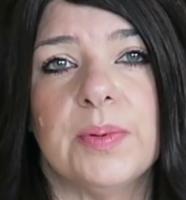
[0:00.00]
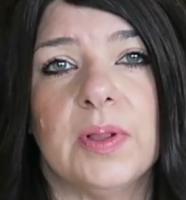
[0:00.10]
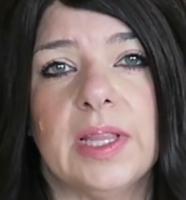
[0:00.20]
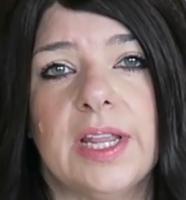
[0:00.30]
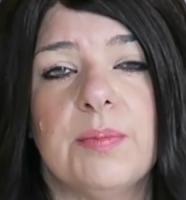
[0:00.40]

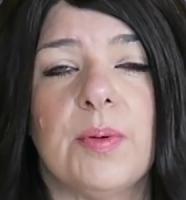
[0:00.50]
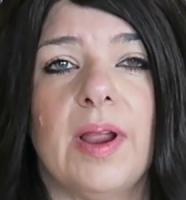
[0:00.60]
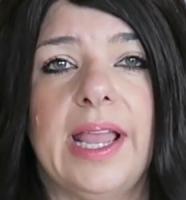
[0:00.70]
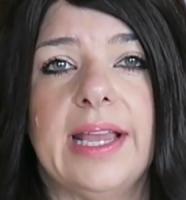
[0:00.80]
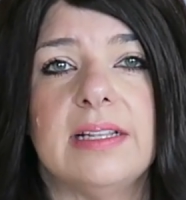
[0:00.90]
bullet
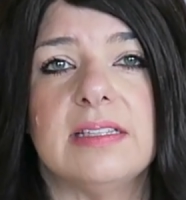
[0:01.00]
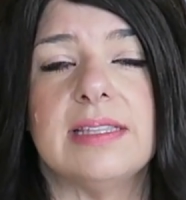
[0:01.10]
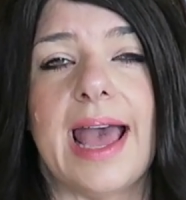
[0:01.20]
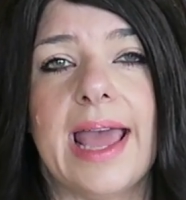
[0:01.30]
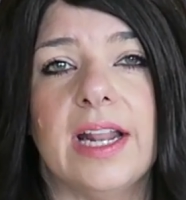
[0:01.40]
brands
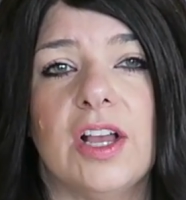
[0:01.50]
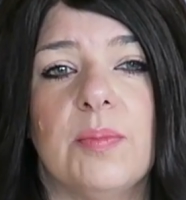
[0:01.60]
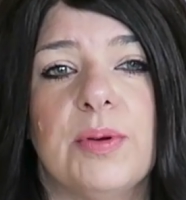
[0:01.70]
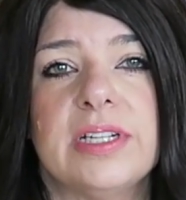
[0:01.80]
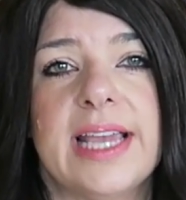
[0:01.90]
that
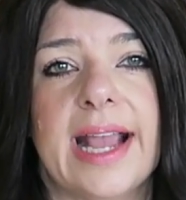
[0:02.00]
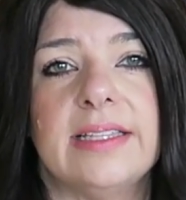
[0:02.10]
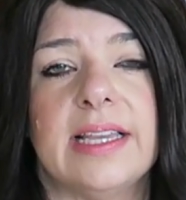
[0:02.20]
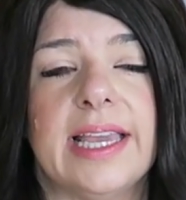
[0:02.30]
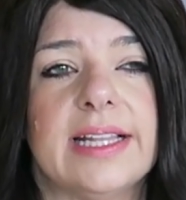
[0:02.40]

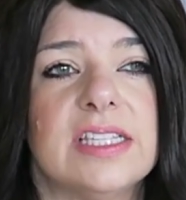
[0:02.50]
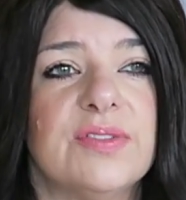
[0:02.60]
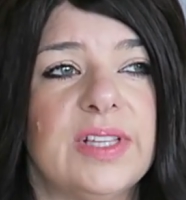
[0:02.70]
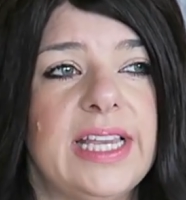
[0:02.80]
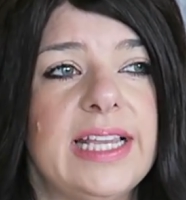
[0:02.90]
protect against
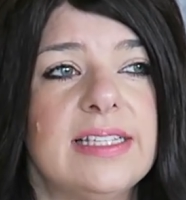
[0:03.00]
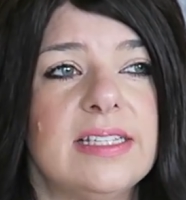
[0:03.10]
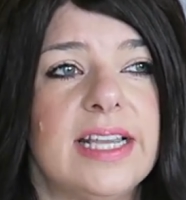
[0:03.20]
fleas,